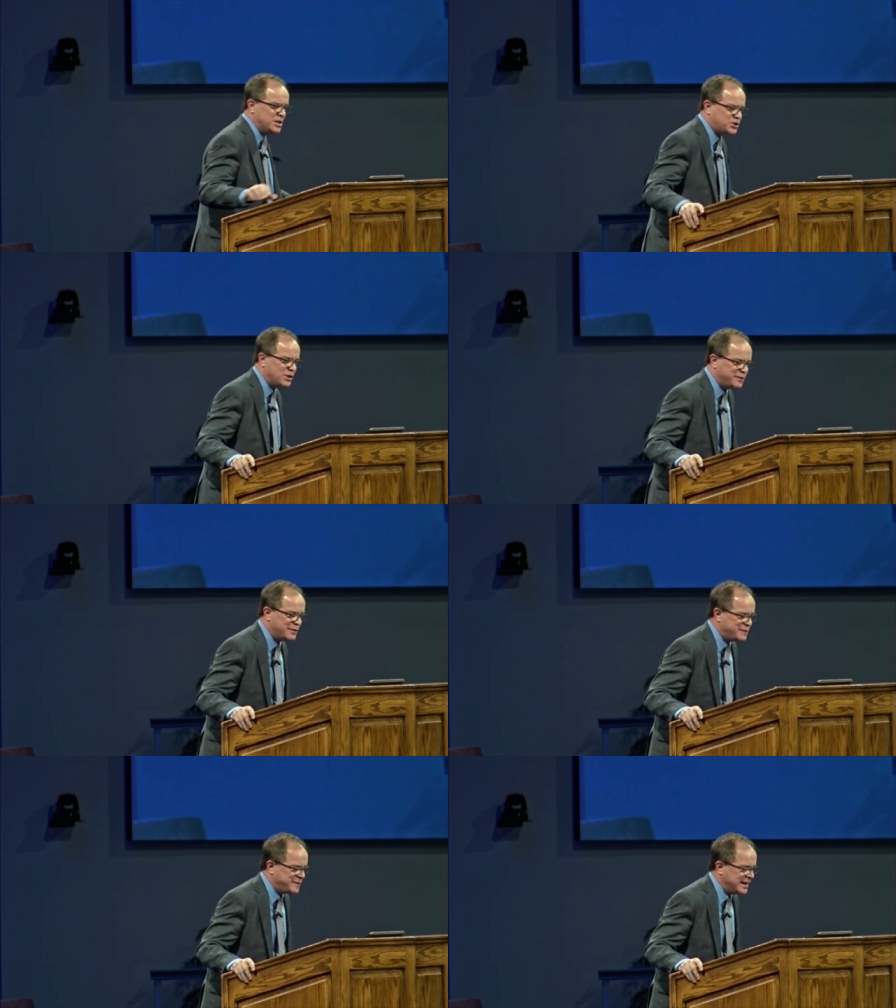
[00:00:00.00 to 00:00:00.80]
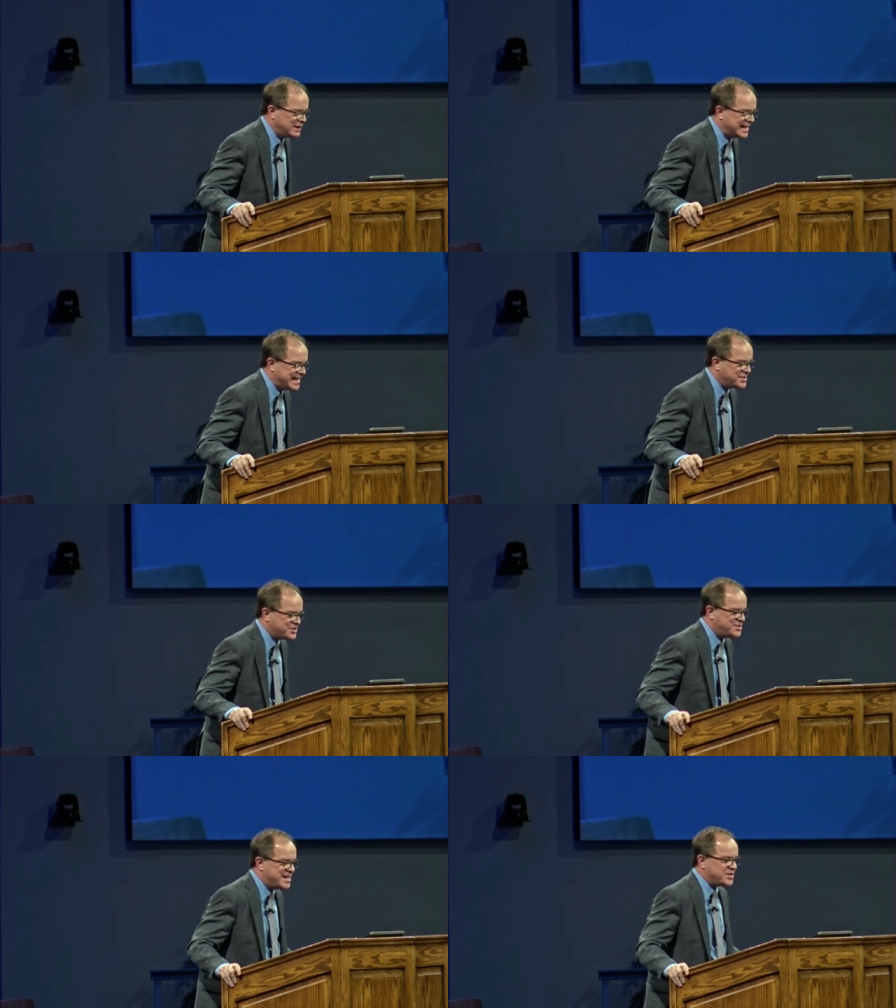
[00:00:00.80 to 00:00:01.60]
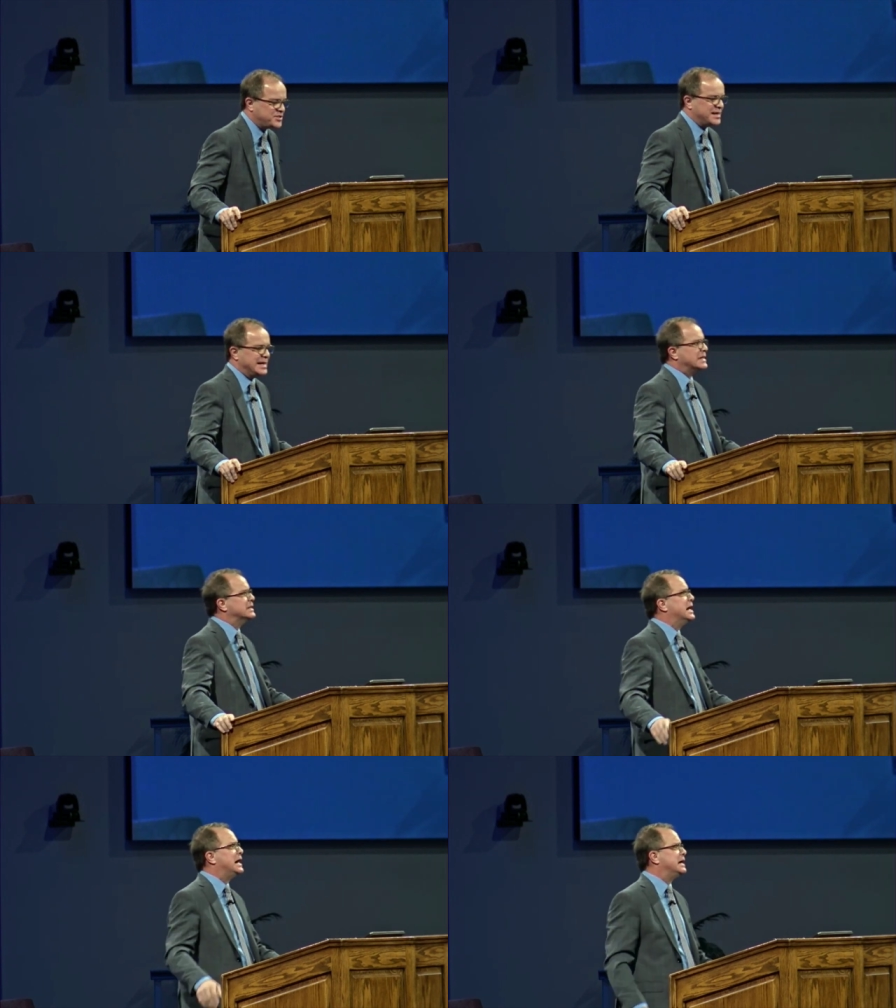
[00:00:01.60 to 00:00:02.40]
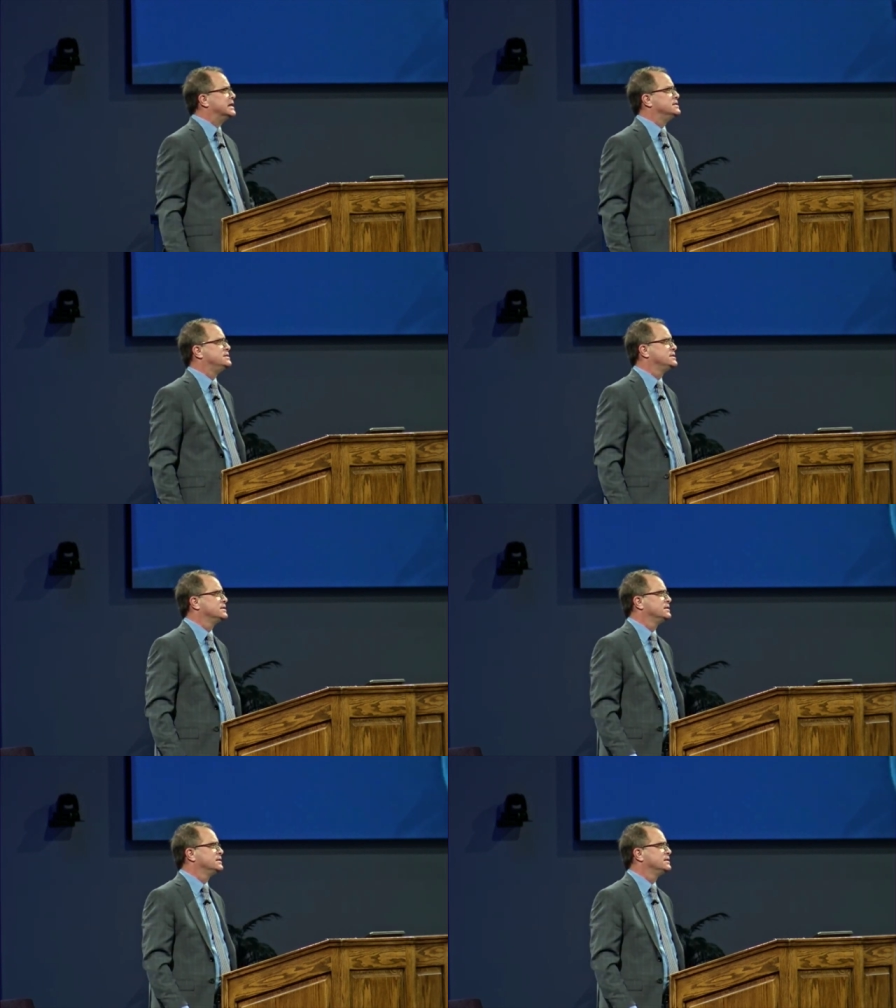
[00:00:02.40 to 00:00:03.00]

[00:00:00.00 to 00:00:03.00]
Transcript: to fulfill his destiny in God.